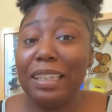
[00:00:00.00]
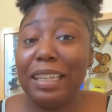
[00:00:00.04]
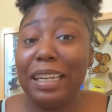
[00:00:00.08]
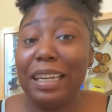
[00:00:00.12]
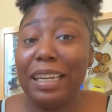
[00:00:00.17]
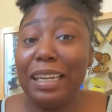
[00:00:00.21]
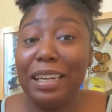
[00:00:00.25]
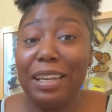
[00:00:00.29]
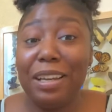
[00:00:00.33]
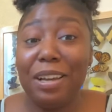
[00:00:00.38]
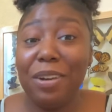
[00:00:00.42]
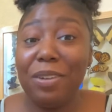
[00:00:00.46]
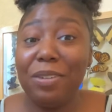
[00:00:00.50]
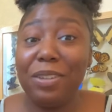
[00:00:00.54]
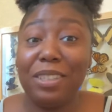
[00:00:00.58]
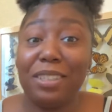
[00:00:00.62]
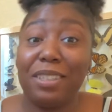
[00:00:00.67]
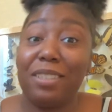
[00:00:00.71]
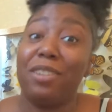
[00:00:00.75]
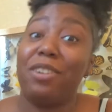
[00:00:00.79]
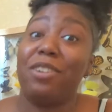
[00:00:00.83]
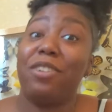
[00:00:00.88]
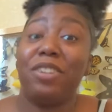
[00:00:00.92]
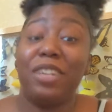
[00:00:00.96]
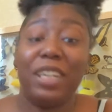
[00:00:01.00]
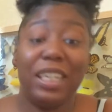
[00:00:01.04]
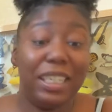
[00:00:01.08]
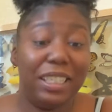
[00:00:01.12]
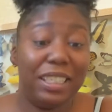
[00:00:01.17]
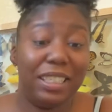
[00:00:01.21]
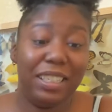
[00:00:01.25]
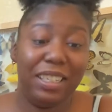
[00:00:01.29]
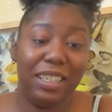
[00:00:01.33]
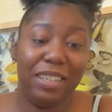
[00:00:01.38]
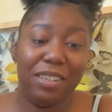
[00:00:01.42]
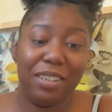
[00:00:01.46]
ego is
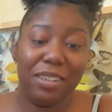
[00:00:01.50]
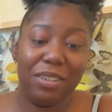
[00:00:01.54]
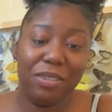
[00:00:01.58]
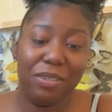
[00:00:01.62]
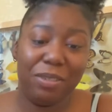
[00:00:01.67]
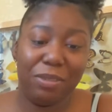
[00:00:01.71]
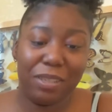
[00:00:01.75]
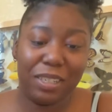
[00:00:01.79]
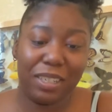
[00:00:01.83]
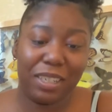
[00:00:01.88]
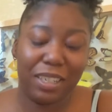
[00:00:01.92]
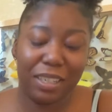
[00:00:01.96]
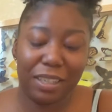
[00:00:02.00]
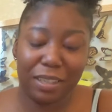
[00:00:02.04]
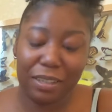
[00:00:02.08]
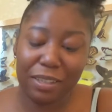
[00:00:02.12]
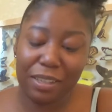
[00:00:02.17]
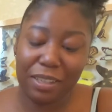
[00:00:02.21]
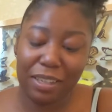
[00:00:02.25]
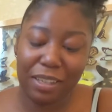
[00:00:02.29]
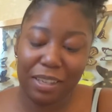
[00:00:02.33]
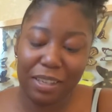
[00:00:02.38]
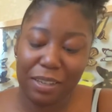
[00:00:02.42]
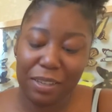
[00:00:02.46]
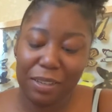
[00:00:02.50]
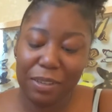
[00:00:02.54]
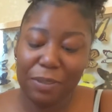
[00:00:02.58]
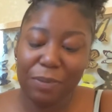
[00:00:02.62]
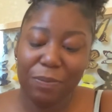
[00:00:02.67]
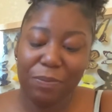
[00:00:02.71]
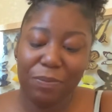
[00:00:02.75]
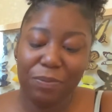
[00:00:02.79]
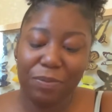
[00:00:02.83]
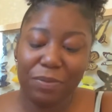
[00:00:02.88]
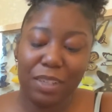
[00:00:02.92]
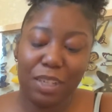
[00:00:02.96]
crazy. You know what I'm saying?
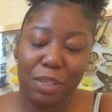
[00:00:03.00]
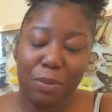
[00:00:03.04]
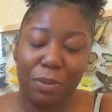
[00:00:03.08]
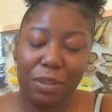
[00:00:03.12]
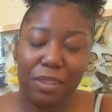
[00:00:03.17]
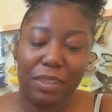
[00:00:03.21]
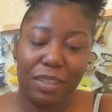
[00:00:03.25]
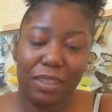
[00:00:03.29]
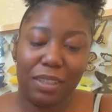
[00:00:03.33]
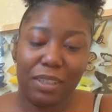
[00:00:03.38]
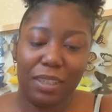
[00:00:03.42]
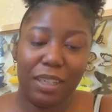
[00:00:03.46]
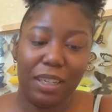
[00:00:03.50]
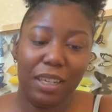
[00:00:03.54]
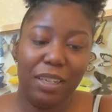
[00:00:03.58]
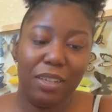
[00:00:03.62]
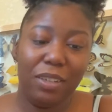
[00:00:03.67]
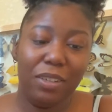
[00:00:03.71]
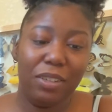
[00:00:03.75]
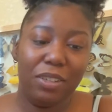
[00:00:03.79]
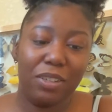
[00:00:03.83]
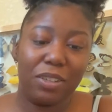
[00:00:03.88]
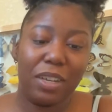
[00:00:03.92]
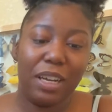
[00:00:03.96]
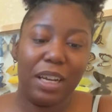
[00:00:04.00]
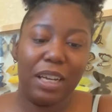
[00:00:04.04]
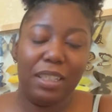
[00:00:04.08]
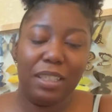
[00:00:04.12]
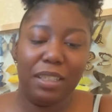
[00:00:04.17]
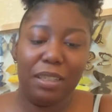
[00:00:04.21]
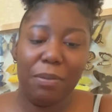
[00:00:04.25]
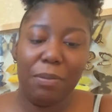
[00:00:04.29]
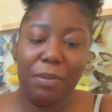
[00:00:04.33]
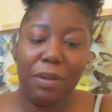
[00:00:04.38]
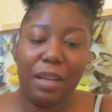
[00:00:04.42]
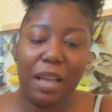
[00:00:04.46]
This person's ego is
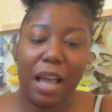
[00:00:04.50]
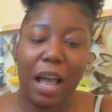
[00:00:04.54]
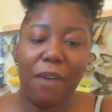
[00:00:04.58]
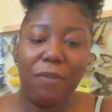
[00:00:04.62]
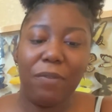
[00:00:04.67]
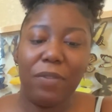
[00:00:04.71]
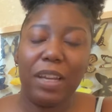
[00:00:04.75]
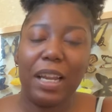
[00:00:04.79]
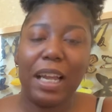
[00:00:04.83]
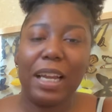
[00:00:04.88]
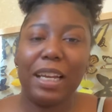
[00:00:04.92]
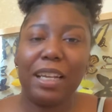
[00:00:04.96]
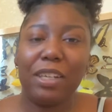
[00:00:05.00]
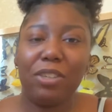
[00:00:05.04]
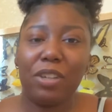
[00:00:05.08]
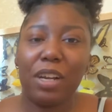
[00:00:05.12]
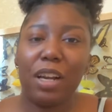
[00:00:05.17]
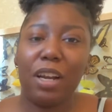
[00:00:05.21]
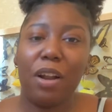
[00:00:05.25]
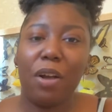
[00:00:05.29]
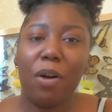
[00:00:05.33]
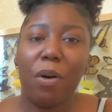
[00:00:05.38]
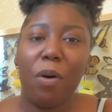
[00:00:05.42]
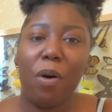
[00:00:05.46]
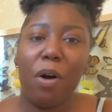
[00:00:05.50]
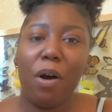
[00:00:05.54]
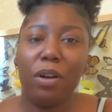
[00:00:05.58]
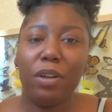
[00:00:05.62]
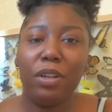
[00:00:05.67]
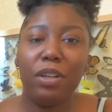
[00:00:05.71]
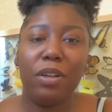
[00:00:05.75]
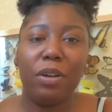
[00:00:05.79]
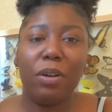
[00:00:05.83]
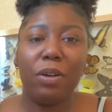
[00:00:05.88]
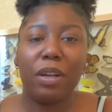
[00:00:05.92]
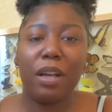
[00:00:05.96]
crazy, but I feel like they're trying to,
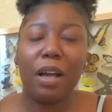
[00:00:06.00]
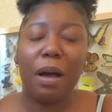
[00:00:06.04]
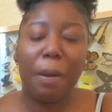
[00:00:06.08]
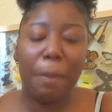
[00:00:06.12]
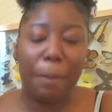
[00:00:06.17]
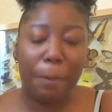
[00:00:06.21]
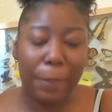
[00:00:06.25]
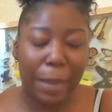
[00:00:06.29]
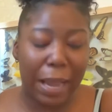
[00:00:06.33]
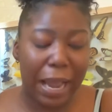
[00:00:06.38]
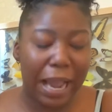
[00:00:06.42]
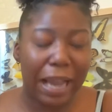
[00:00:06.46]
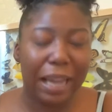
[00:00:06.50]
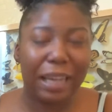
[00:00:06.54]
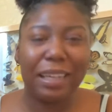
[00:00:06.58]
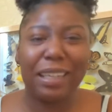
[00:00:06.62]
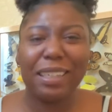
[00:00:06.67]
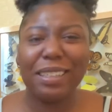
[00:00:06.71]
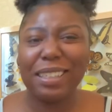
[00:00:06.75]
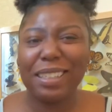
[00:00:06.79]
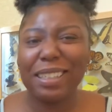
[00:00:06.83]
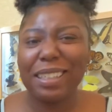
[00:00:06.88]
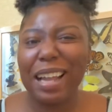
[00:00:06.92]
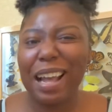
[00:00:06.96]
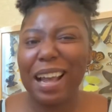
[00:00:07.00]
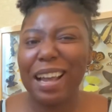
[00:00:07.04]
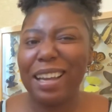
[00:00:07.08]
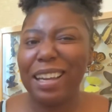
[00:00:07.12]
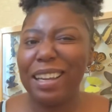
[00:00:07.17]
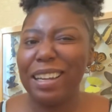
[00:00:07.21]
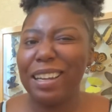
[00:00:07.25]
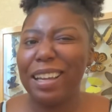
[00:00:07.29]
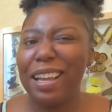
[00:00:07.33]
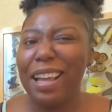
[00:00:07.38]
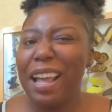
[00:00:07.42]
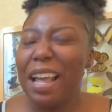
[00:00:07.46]
you know, come back. Cause it's
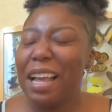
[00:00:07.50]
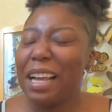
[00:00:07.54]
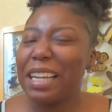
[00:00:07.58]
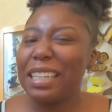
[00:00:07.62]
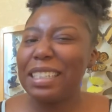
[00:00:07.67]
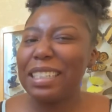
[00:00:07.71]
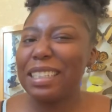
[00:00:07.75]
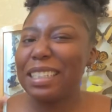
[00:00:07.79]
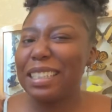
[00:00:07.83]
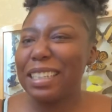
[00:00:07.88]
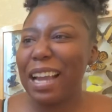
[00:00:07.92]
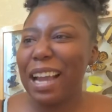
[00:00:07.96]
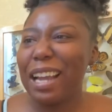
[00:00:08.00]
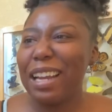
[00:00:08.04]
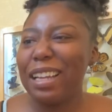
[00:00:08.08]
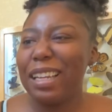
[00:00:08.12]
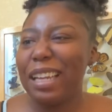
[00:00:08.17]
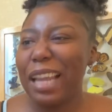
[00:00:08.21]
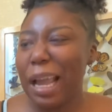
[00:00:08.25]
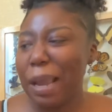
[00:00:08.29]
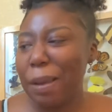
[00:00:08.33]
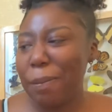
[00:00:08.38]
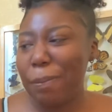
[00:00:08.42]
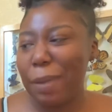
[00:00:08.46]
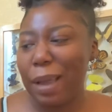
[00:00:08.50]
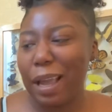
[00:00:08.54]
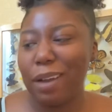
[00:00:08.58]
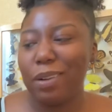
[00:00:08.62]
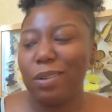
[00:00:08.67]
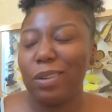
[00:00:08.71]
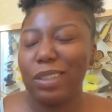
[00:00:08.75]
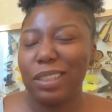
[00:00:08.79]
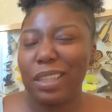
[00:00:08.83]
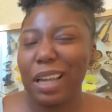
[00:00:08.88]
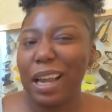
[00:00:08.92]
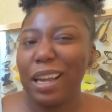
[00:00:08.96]
kind of like
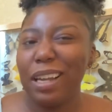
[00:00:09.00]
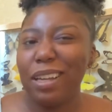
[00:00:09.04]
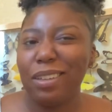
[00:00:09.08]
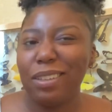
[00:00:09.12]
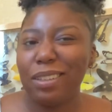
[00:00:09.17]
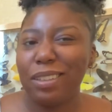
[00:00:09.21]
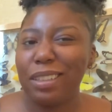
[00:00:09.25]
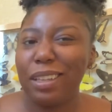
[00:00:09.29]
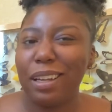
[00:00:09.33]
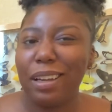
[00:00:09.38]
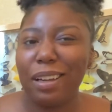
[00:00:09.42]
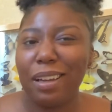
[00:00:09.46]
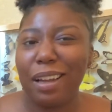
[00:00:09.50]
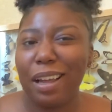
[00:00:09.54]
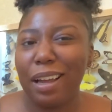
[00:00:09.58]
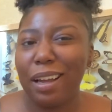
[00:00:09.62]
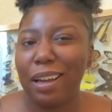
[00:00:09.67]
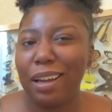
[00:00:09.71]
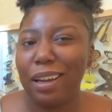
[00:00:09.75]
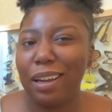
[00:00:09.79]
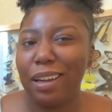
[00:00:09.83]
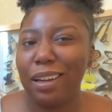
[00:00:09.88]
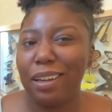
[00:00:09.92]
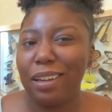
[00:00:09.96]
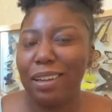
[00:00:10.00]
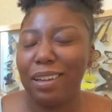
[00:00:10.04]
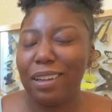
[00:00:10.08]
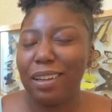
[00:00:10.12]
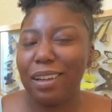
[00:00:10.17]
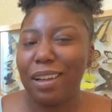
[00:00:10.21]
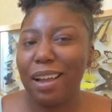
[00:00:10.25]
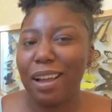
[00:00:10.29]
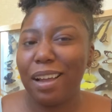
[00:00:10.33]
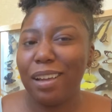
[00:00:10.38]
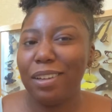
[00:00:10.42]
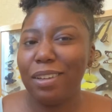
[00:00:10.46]
backwards. How you gonna say, like,
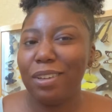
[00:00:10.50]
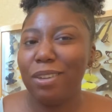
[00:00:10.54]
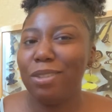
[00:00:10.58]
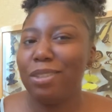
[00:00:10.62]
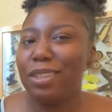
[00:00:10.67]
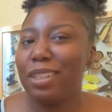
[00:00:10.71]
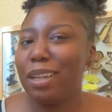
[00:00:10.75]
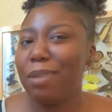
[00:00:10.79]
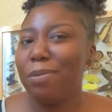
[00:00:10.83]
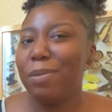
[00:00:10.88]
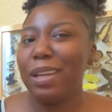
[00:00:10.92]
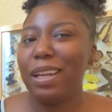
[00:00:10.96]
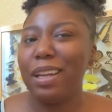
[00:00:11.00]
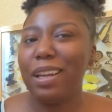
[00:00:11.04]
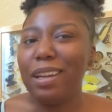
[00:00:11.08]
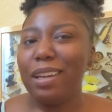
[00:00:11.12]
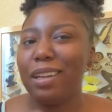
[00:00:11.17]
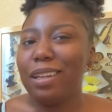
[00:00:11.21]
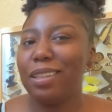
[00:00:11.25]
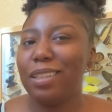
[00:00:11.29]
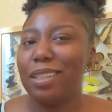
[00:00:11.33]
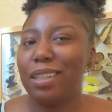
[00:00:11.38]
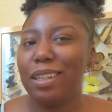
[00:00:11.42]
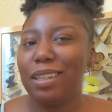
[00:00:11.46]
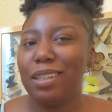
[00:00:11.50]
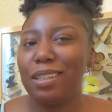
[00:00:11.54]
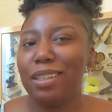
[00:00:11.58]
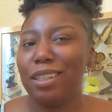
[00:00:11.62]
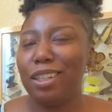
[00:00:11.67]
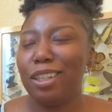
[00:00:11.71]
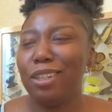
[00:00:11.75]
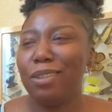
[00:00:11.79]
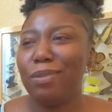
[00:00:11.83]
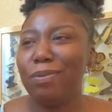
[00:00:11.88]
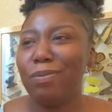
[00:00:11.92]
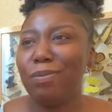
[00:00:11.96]
you see me getting
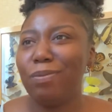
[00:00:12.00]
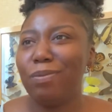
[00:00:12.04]
attention,